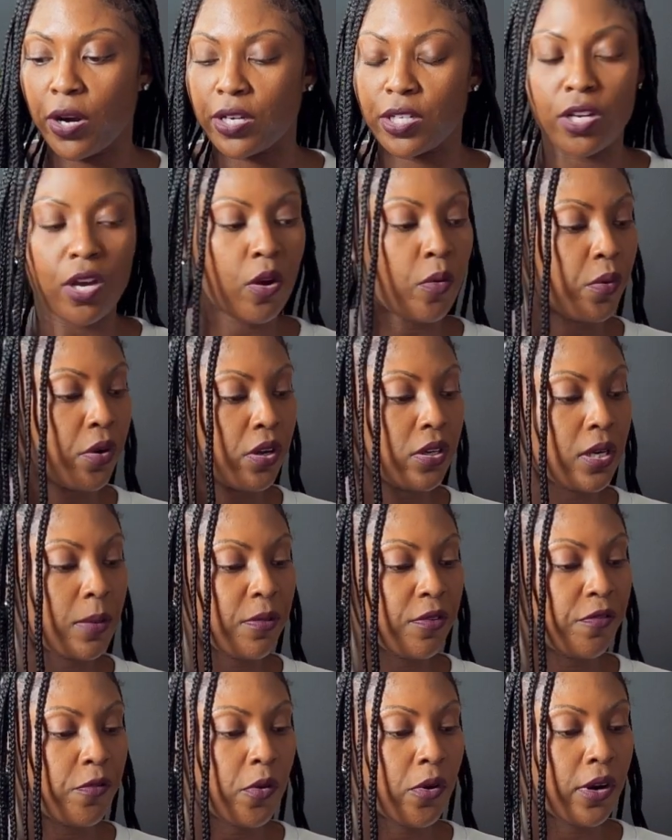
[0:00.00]
No, we're on number
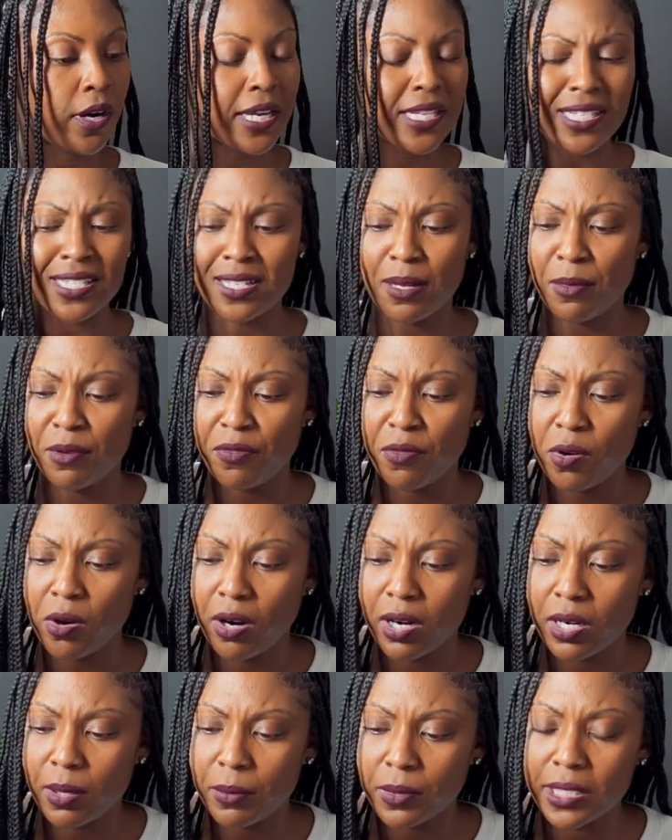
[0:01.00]
4. Is this number
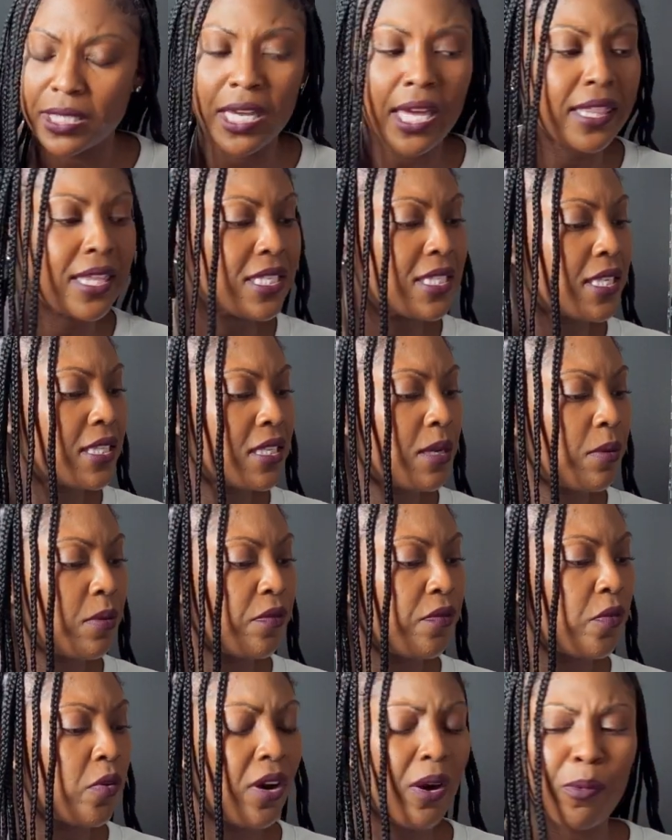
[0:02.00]
4? Yeah, this is number 4.